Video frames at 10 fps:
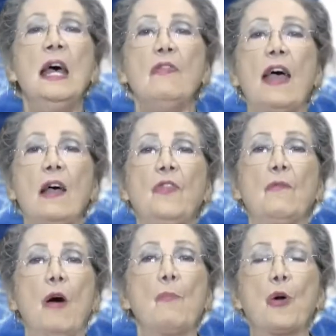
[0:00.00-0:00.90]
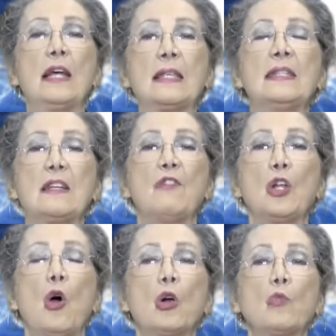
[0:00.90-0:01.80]
the presence of the
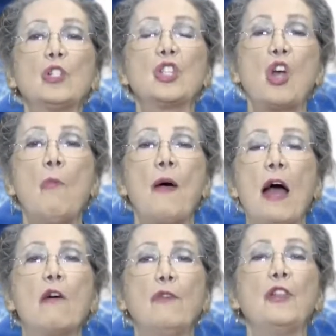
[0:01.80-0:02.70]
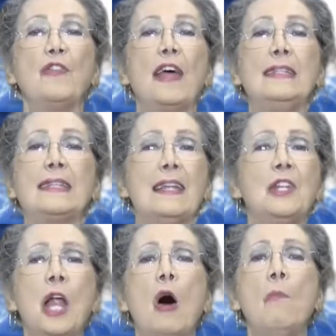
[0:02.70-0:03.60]
Lord was so powerful that they said,
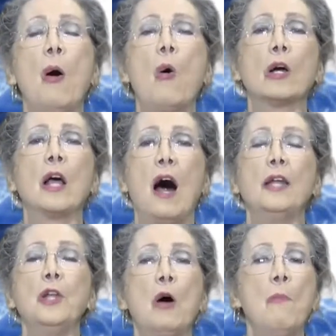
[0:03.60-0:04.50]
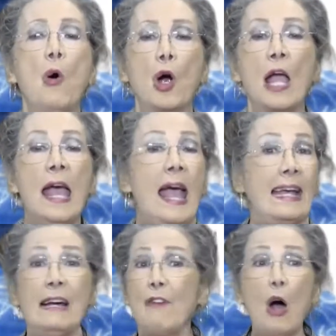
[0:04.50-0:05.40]
no more, God, no more.
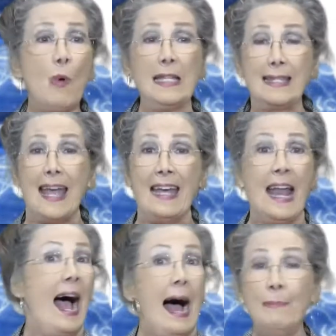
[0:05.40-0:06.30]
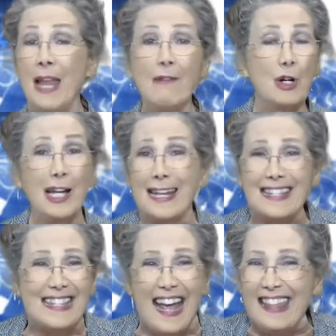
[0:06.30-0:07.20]
And I've always said, I'm never going to
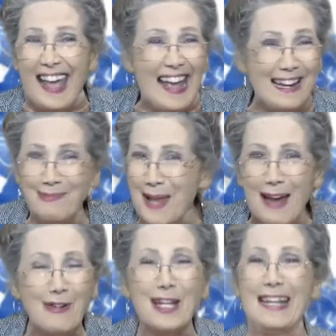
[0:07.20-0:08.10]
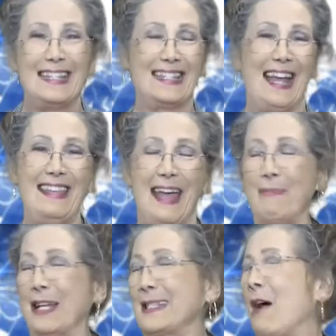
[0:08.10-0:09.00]
say that. I'm never going to say that,
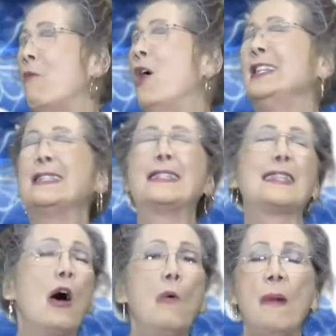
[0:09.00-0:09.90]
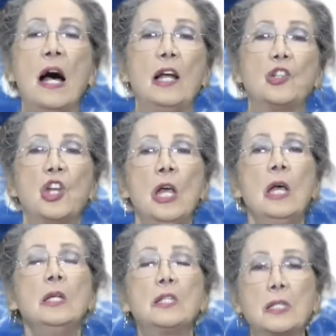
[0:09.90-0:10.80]
because I want so much,
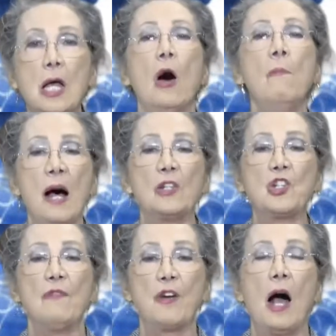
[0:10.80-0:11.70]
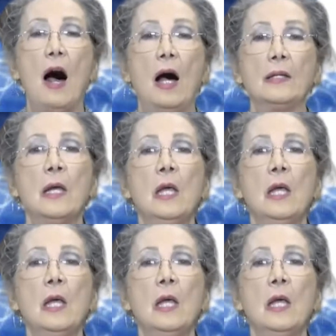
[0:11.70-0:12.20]
so much of God.